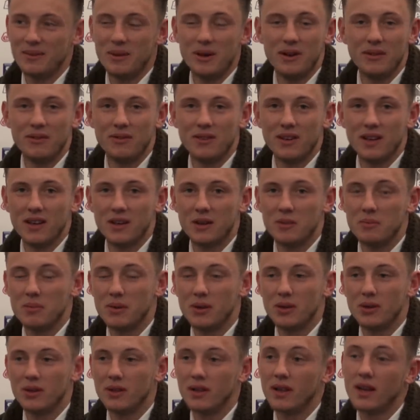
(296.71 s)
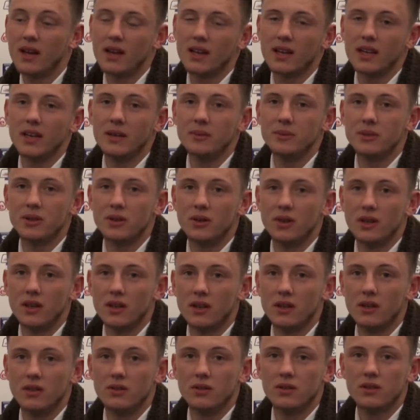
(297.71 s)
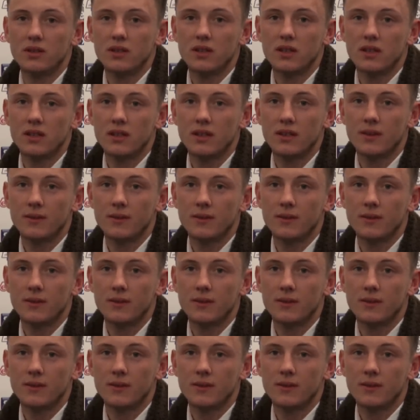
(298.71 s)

hopefully I can build on that and keep scoring goals.